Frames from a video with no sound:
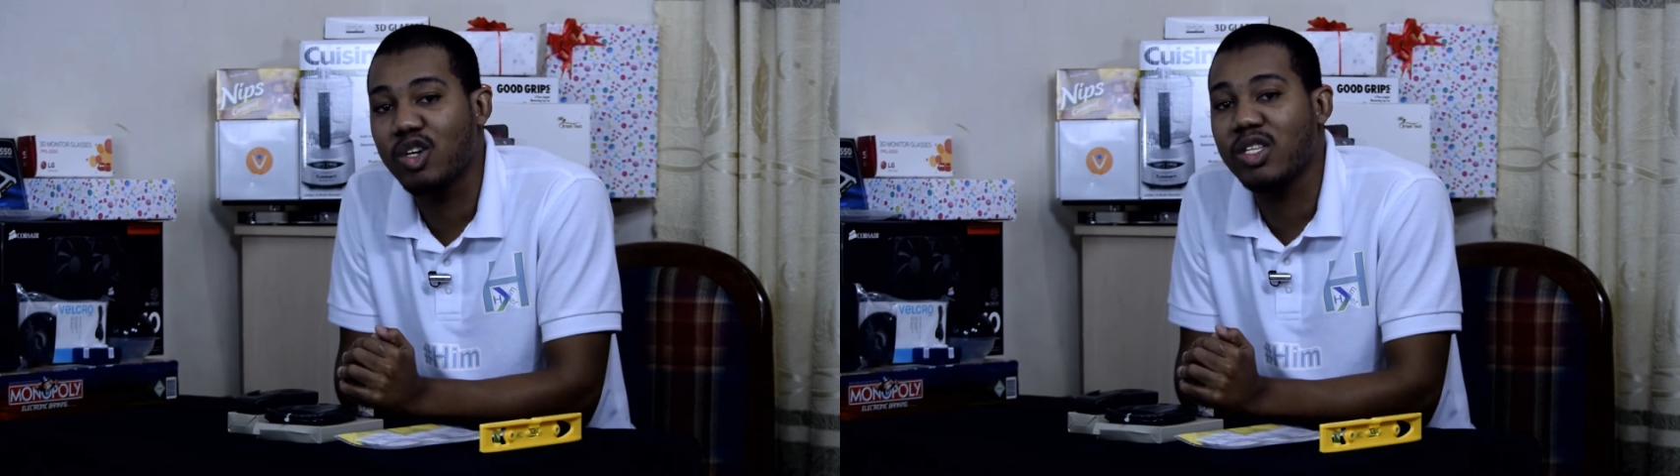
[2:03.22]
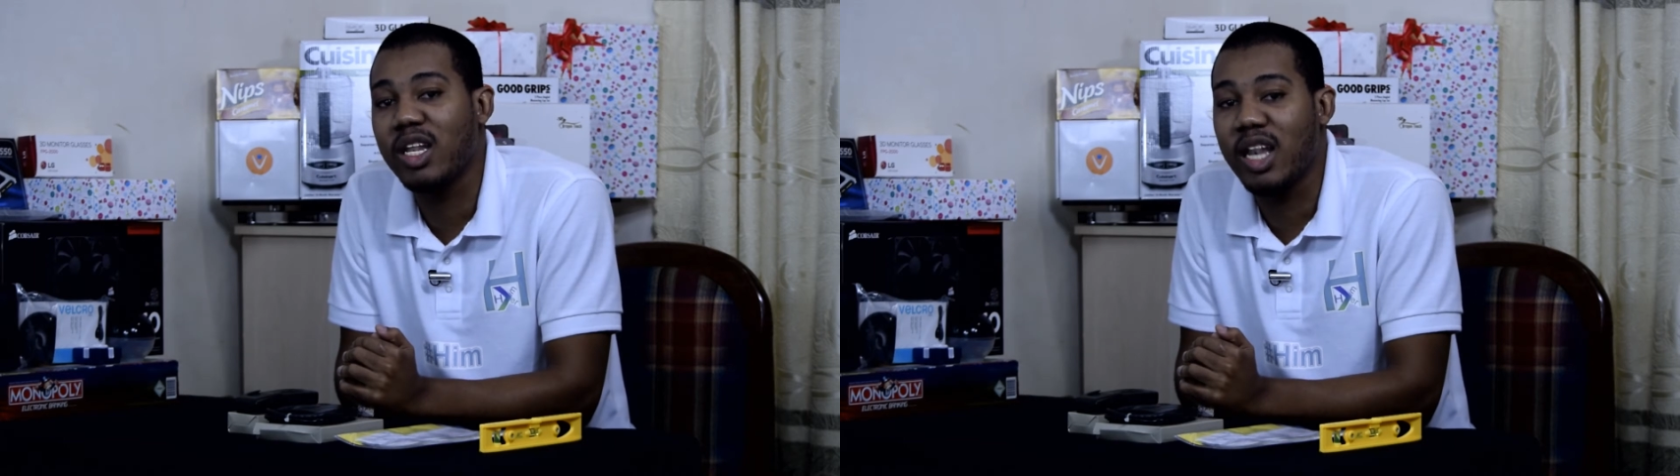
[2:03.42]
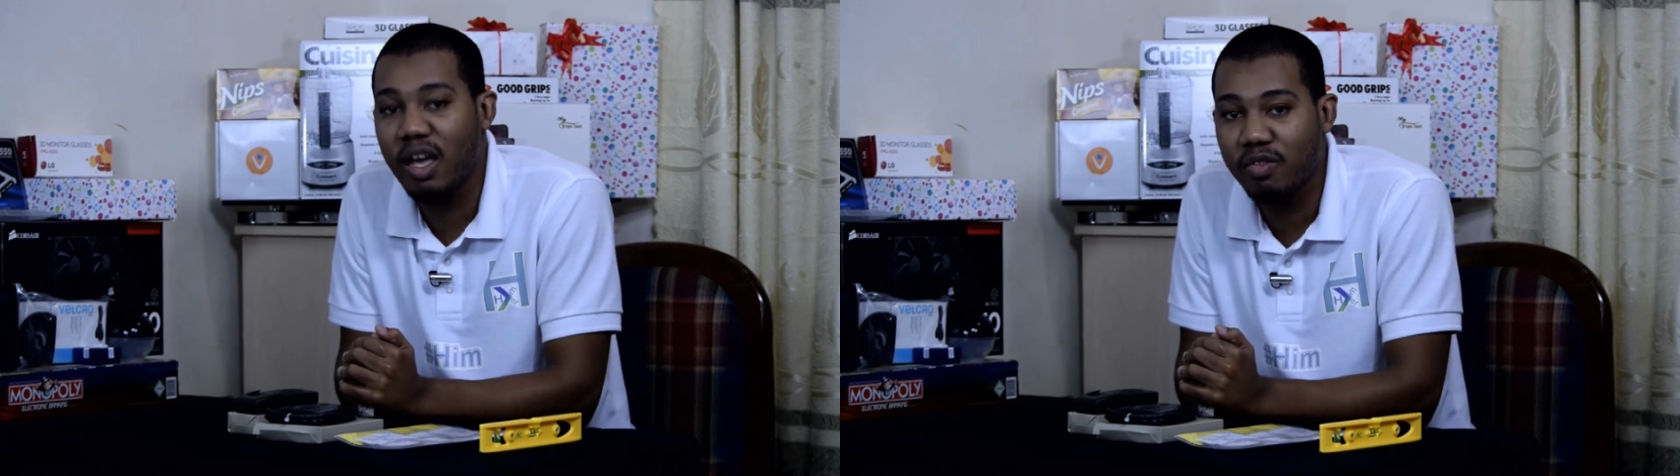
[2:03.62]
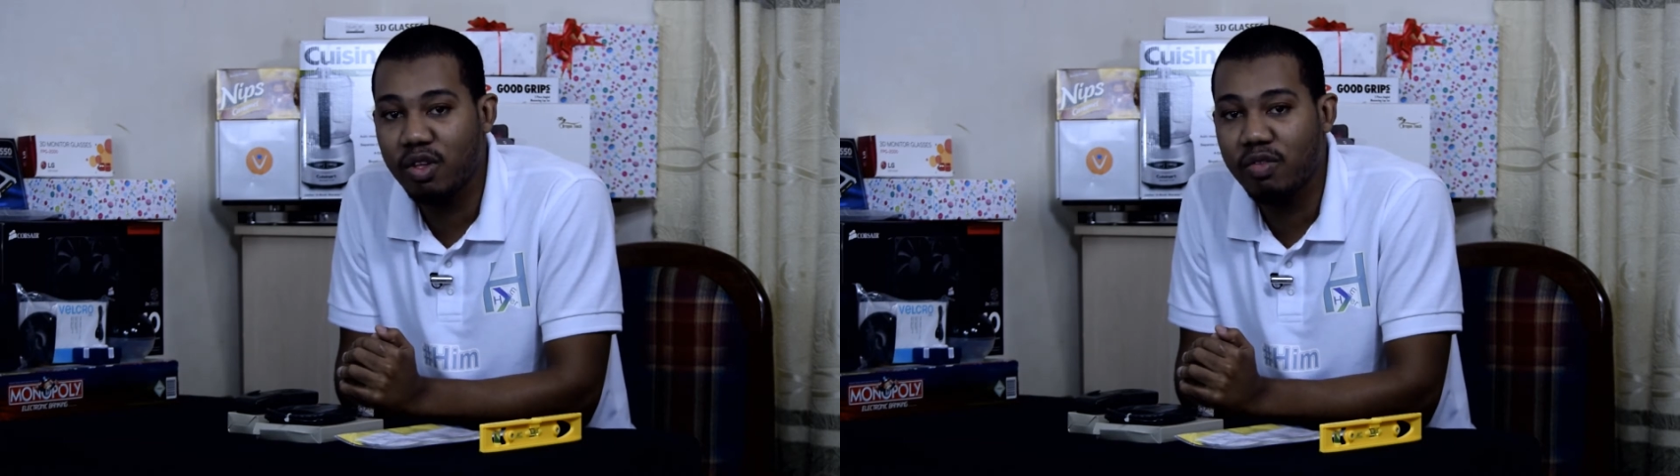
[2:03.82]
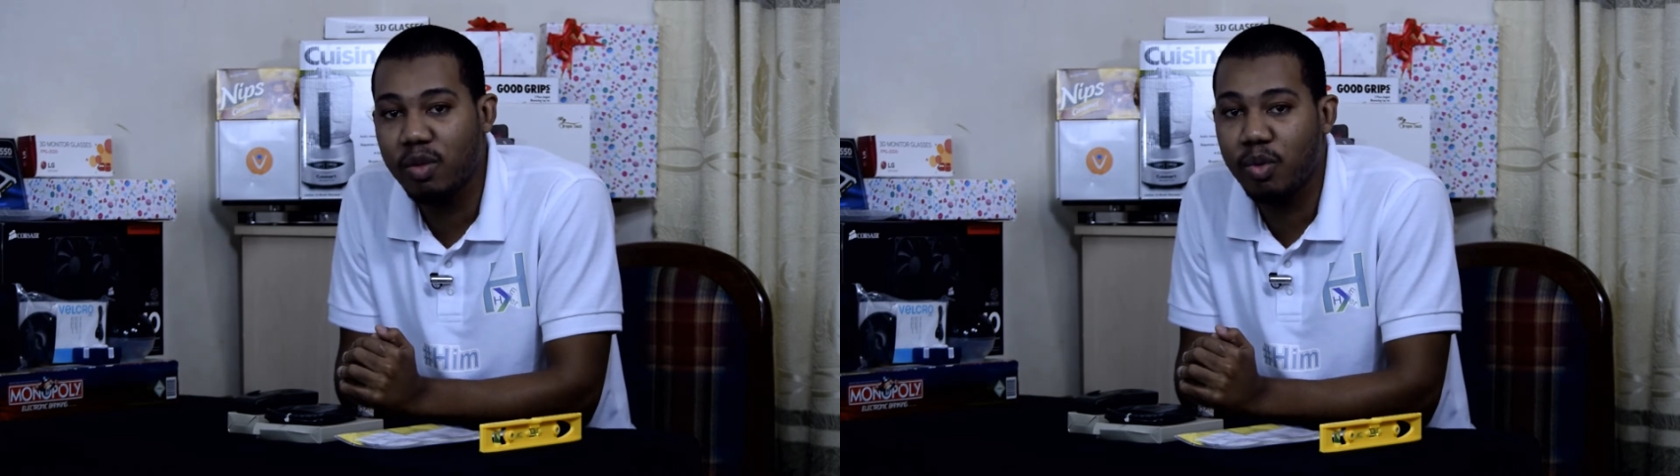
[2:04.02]
on the left
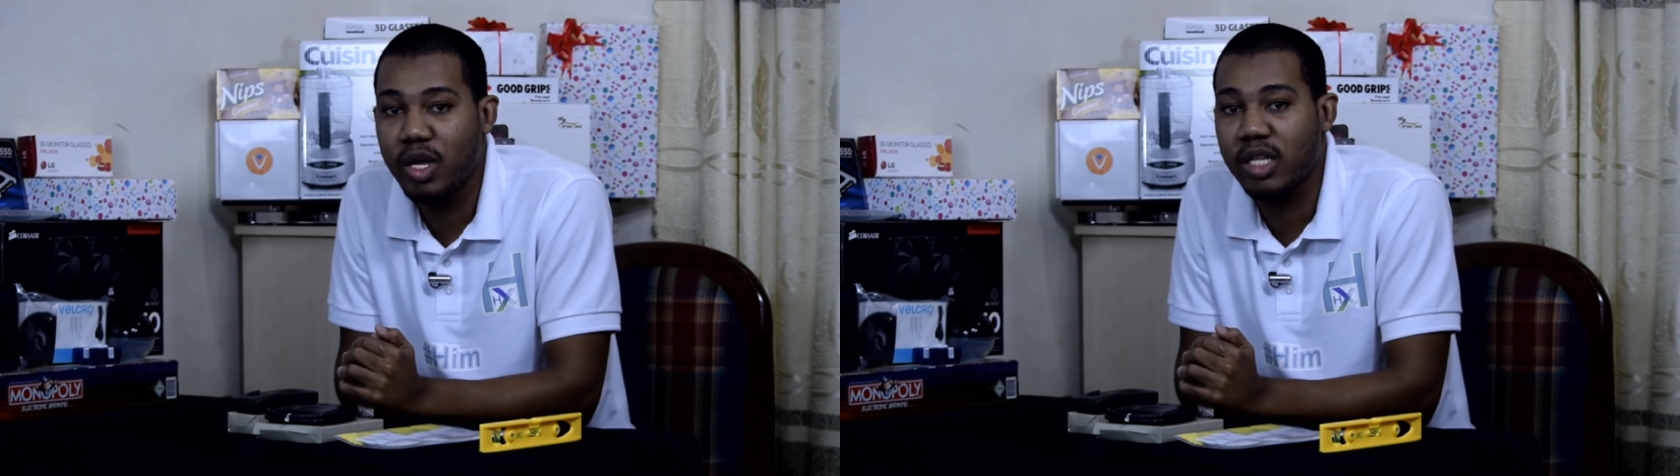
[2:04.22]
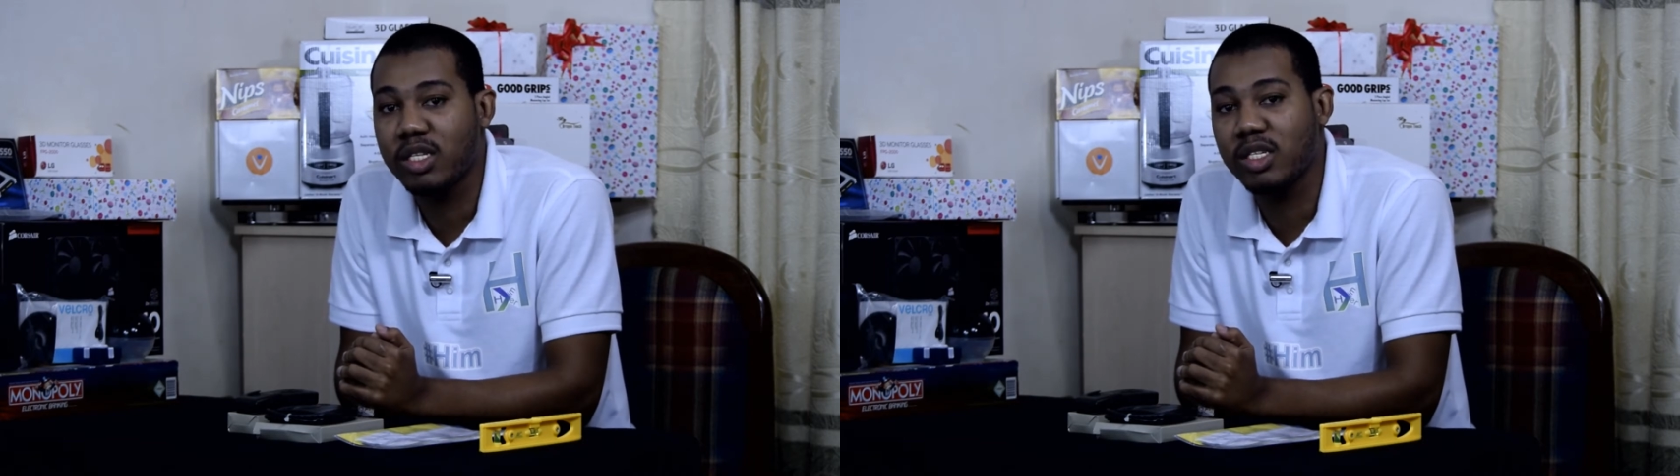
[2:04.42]
of the projector